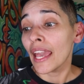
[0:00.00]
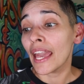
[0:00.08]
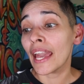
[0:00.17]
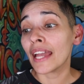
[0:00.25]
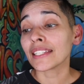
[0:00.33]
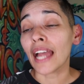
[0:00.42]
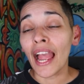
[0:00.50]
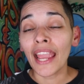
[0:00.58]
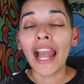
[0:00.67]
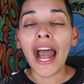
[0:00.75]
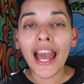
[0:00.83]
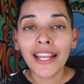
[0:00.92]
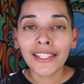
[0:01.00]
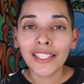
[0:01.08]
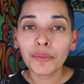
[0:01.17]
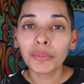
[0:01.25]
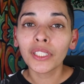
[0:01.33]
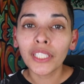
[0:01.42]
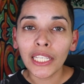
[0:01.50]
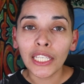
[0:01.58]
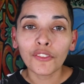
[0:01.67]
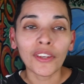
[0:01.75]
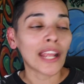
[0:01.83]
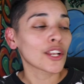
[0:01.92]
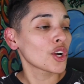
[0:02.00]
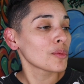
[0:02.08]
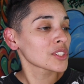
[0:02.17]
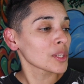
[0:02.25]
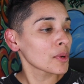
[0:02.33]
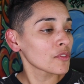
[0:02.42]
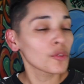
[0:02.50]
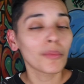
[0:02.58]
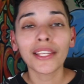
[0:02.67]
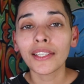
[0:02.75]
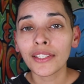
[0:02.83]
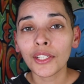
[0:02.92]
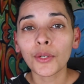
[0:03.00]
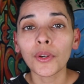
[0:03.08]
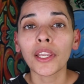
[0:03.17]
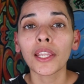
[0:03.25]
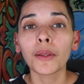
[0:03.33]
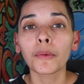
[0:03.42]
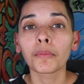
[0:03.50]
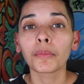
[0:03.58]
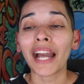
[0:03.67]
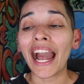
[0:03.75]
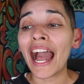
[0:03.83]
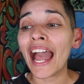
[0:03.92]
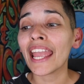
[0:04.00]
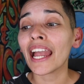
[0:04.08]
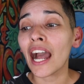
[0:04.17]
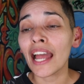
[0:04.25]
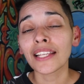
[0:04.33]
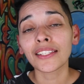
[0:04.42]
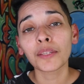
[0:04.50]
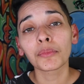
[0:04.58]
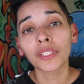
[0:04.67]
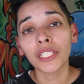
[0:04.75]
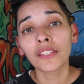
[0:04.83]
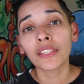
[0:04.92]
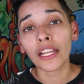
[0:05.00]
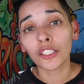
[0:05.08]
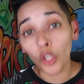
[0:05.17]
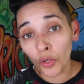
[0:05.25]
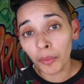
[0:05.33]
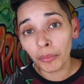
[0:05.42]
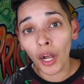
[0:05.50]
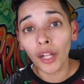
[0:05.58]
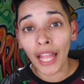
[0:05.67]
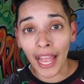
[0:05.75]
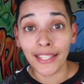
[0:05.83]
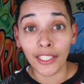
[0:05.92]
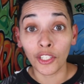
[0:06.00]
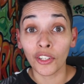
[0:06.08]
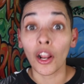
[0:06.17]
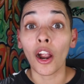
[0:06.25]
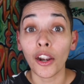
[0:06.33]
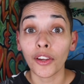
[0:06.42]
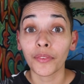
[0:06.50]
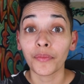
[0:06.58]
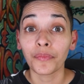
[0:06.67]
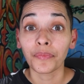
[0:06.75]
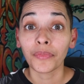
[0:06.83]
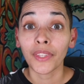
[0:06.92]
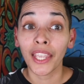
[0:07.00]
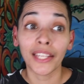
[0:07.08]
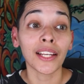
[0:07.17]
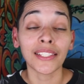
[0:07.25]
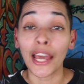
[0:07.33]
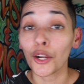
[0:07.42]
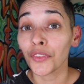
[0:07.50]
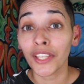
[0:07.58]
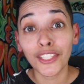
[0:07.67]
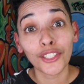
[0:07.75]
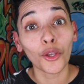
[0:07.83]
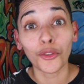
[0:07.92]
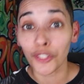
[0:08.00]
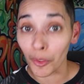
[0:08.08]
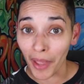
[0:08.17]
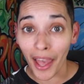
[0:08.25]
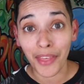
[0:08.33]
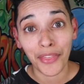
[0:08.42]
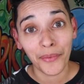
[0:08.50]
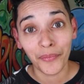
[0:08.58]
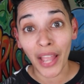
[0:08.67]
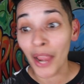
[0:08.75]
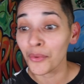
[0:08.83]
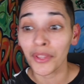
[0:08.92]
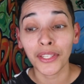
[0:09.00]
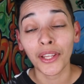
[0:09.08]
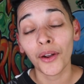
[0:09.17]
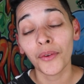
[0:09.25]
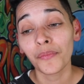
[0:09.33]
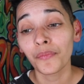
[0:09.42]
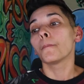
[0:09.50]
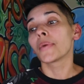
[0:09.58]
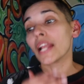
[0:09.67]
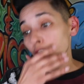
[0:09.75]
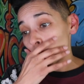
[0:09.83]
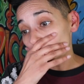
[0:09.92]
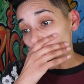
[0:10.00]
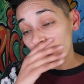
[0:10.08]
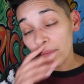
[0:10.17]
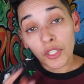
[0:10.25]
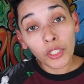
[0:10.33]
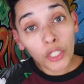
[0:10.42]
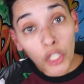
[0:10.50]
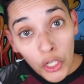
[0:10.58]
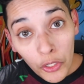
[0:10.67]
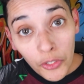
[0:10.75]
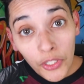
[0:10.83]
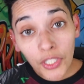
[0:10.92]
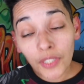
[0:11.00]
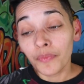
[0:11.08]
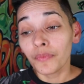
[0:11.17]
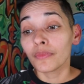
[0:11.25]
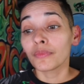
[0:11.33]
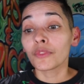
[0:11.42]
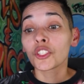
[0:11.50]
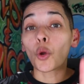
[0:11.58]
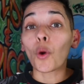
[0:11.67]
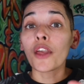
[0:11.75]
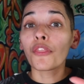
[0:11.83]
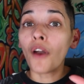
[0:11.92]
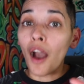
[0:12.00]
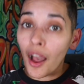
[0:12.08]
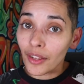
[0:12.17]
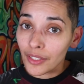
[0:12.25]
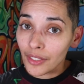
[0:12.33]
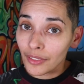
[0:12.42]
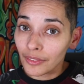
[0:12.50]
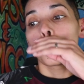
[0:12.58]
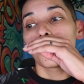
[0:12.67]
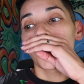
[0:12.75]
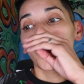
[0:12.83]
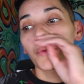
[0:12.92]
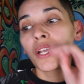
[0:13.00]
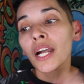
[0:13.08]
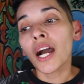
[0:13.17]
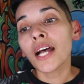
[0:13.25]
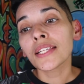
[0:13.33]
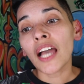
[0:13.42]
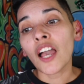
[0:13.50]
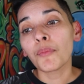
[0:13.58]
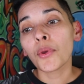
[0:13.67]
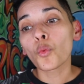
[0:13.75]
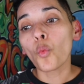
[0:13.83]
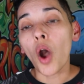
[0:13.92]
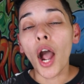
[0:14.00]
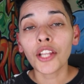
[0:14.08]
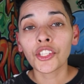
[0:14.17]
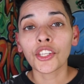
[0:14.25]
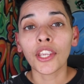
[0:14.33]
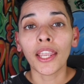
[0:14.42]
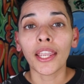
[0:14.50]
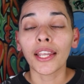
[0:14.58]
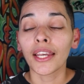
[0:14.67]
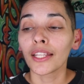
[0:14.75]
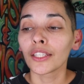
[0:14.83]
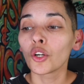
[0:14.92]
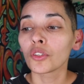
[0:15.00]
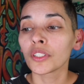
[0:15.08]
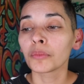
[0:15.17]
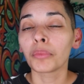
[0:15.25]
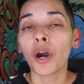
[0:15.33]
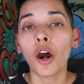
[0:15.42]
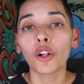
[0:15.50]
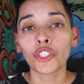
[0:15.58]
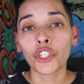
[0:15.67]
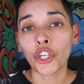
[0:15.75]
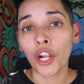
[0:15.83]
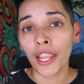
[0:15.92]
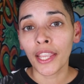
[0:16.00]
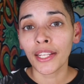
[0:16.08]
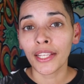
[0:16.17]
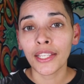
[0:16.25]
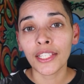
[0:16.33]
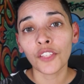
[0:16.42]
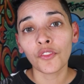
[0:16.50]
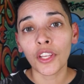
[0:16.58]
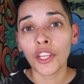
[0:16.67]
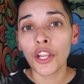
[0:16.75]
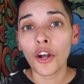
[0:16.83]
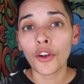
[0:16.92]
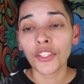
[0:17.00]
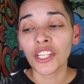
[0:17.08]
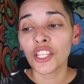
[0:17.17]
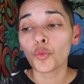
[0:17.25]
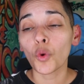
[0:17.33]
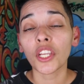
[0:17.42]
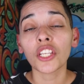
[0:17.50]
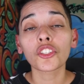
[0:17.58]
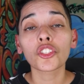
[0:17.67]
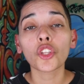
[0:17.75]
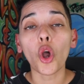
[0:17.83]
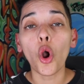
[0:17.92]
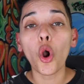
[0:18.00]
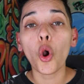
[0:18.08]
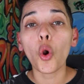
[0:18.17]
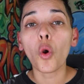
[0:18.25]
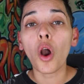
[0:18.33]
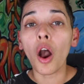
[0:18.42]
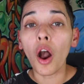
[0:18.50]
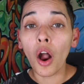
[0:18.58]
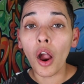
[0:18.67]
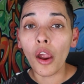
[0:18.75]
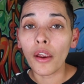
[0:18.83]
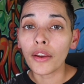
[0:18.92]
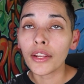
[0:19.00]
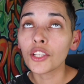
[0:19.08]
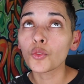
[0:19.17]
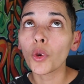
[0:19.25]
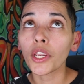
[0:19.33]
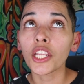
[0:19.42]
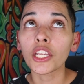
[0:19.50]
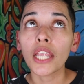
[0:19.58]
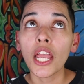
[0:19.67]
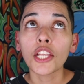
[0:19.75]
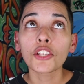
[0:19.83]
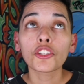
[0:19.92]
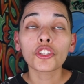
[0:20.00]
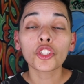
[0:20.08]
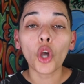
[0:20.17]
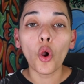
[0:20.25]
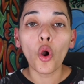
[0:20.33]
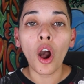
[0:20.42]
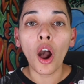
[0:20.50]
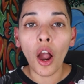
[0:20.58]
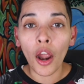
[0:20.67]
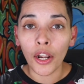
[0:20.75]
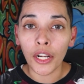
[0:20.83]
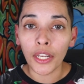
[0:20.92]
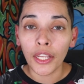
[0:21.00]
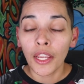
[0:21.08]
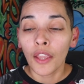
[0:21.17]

And I honestly believe, and I know some of you may disagree, but I honestly believe that Logan Paul has a good heart. He does. don't think he's a sociopath. I really don't. But I do want him to lose, so I thought. But because I've been watching Logan Paul train in his videos, and he's working so hard, he's working so hard